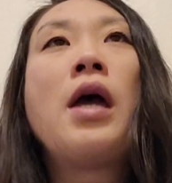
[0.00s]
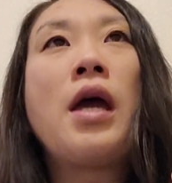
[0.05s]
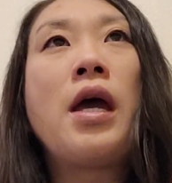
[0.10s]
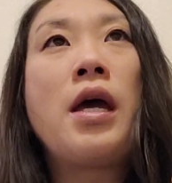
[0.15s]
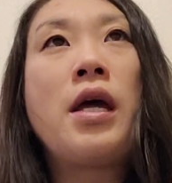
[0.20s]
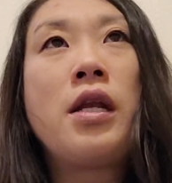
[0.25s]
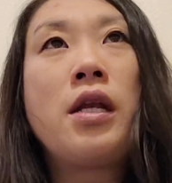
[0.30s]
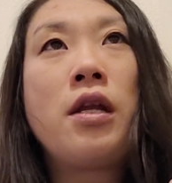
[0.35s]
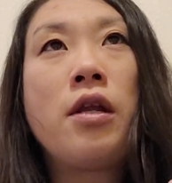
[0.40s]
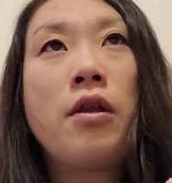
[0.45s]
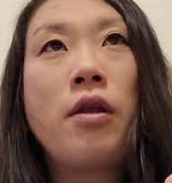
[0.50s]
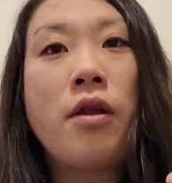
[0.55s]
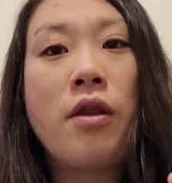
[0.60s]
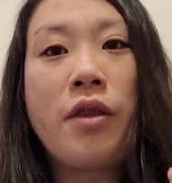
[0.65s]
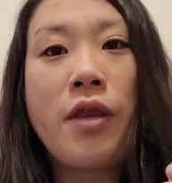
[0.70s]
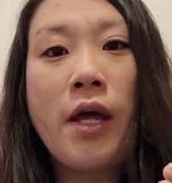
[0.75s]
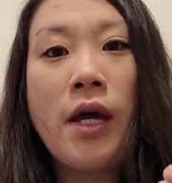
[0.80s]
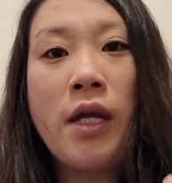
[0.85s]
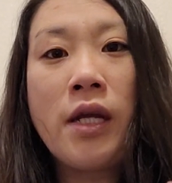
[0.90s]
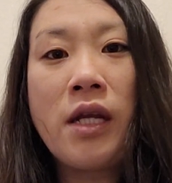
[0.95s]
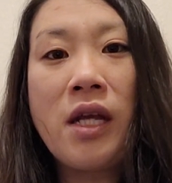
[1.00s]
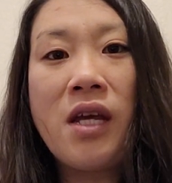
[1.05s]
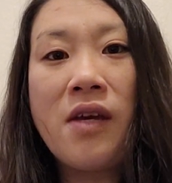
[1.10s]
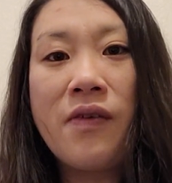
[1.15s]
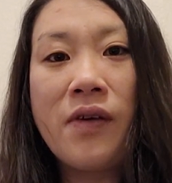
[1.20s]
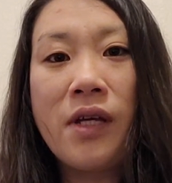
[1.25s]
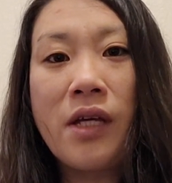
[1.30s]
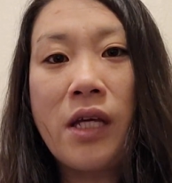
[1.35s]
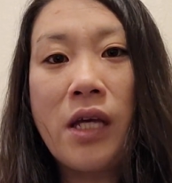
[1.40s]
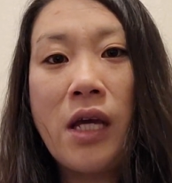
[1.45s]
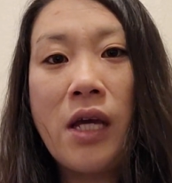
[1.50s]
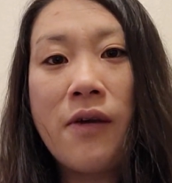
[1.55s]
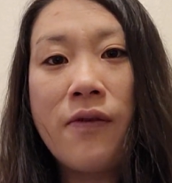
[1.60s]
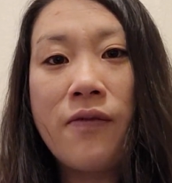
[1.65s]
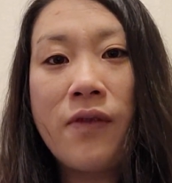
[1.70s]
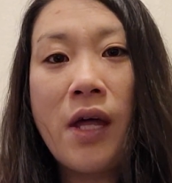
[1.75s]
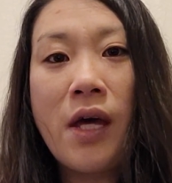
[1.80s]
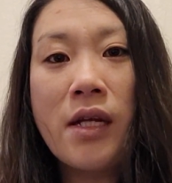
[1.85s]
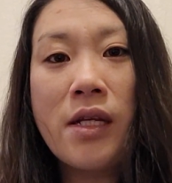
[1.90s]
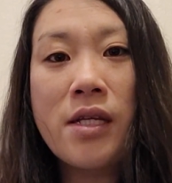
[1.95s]
And then if
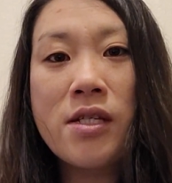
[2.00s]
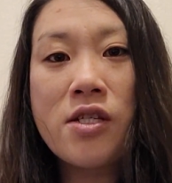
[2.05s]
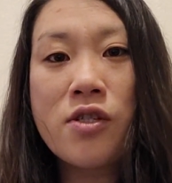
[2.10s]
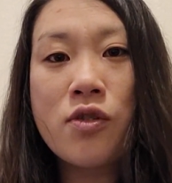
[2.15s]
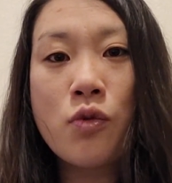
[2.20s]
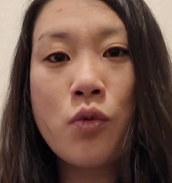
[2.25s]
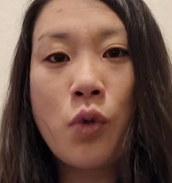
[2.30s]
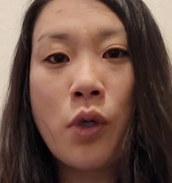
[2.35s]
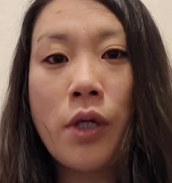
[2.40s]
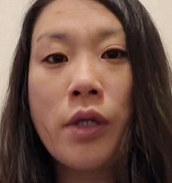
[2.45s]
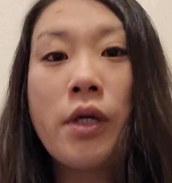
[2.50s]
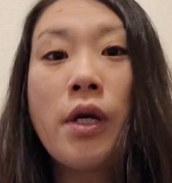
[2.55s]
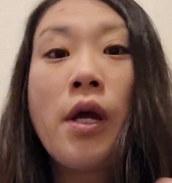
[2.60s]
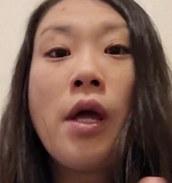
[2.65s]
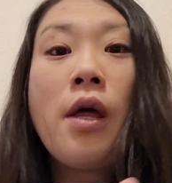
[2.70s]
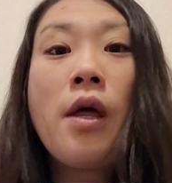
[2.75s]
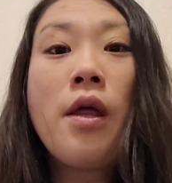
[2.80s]
that doesn't work,